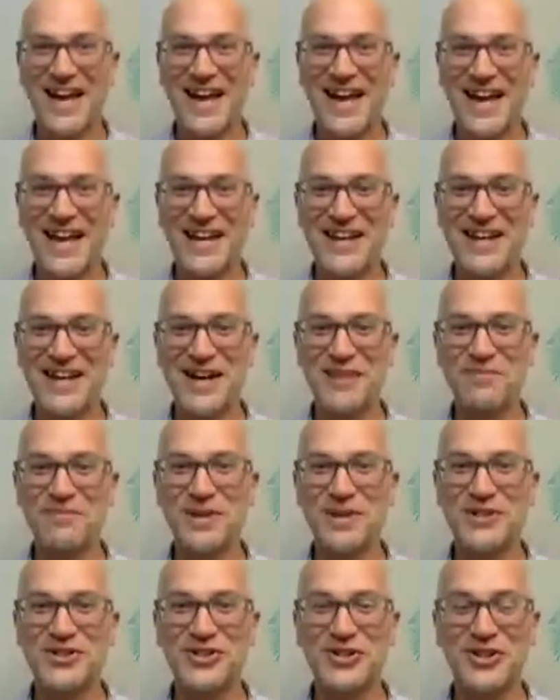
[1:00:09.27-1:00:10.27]
And
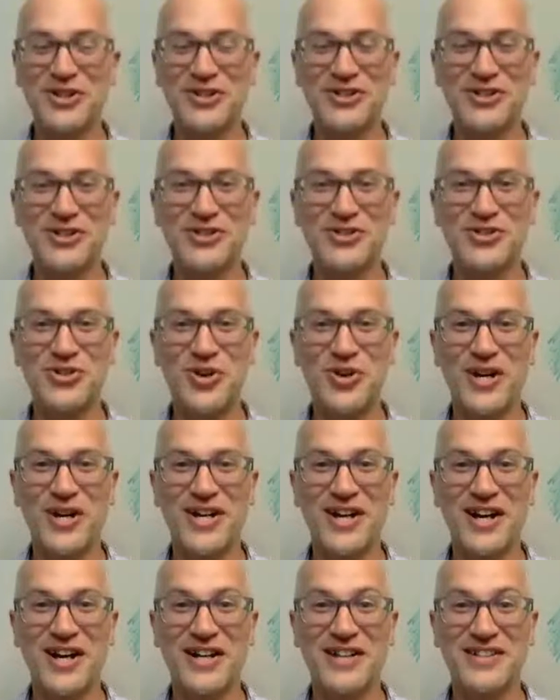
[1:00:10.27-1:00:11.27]
be sure to
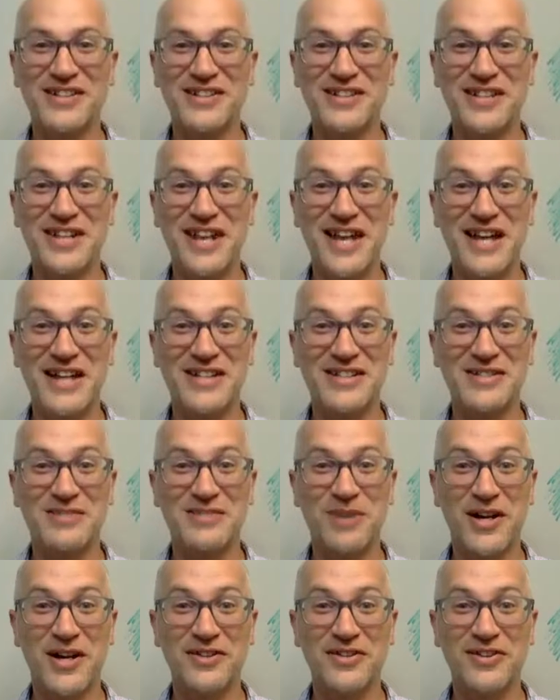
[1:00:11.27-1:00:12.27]
join us next
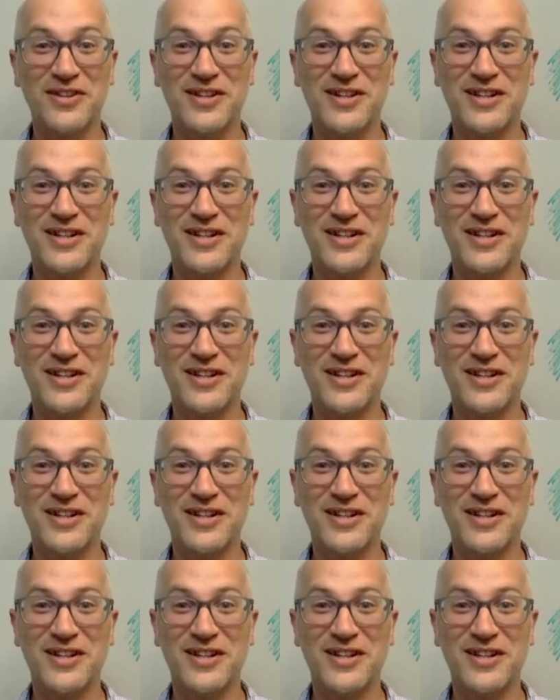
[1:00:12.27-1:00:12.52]
month